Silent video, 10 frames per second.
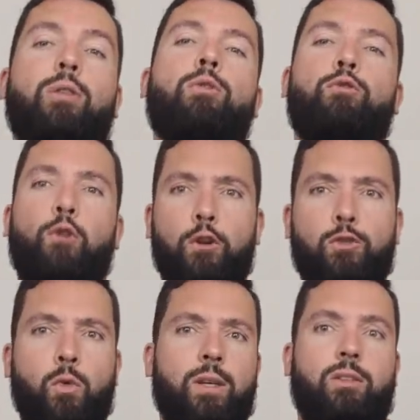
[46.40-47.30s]
so the
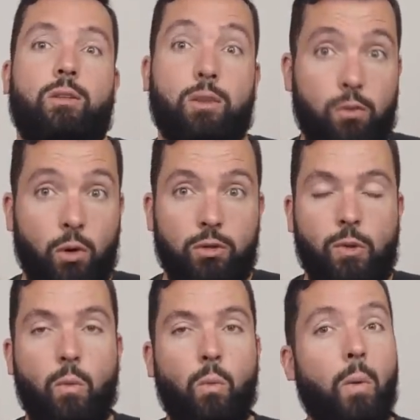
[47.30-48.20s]
first question is, of
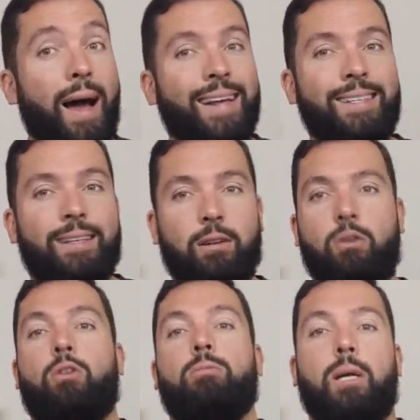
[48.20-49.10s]
course, what is
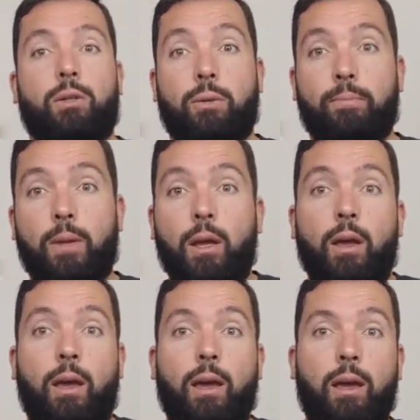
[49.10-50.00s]
a Go module?
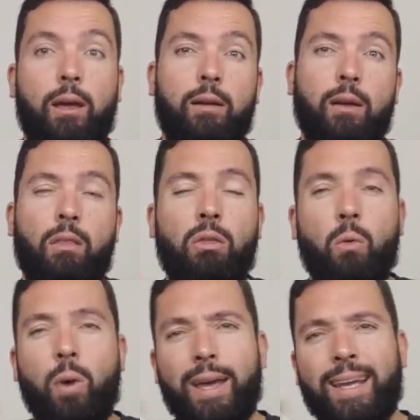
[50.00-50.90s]
And
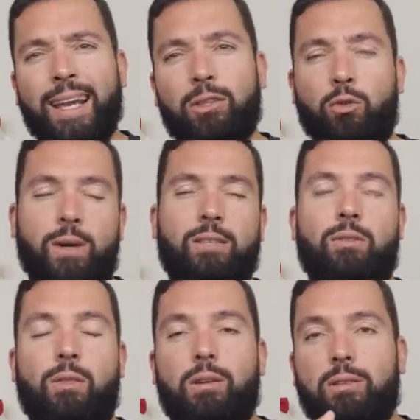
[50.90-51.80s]
the way I like to
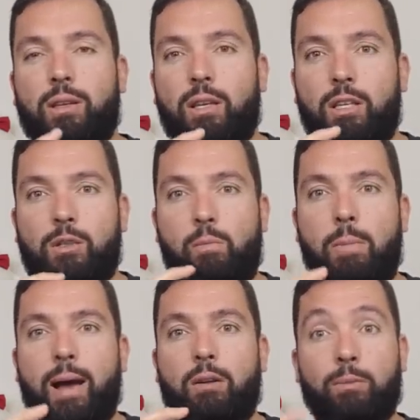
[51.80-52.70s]
answer this is
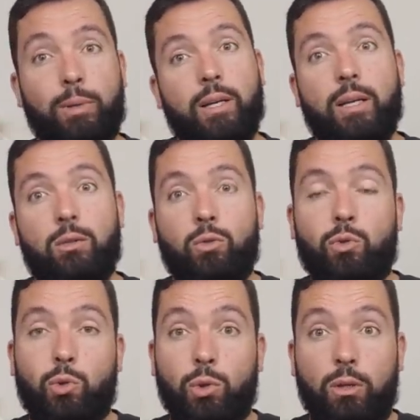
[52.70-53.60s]
by comparing it
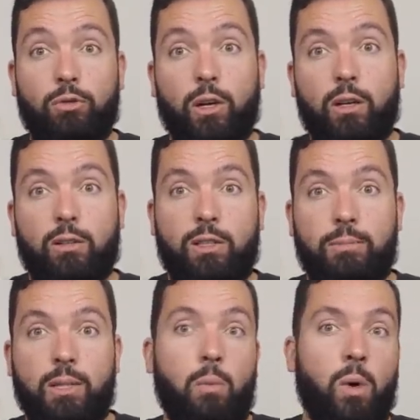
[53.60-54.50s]
to two different
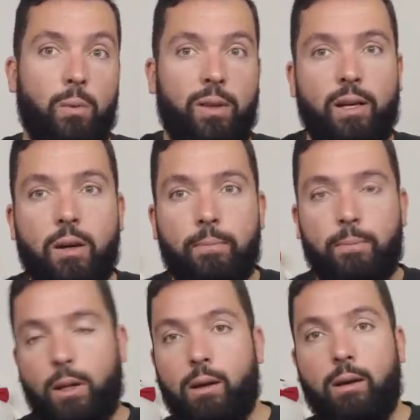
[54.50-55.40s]
concepts that we already
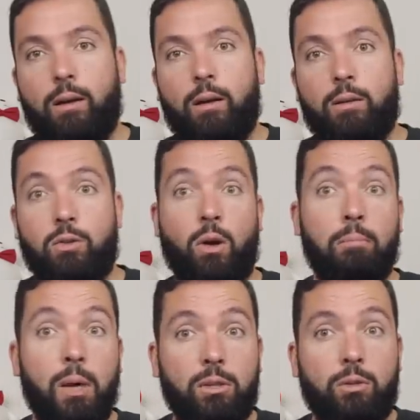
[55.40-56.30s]
know.
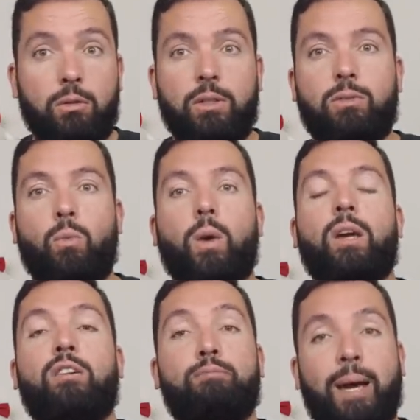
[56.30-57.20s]
So a module is a
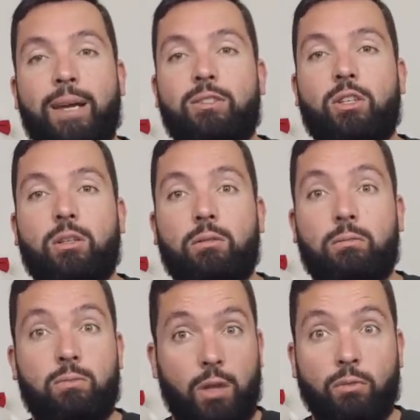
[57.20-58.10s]
way of
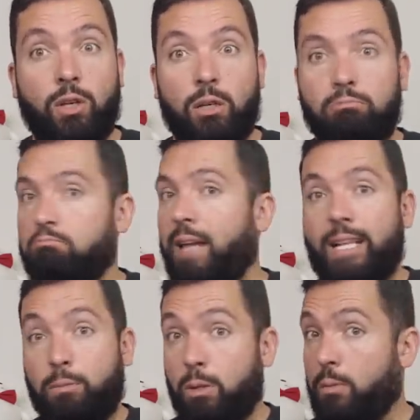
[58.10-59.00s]
packaging software.
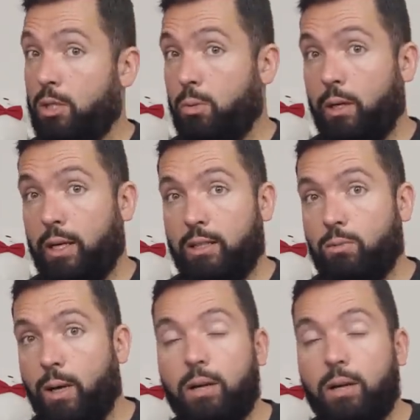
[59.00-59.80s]
That's pretty much what it is,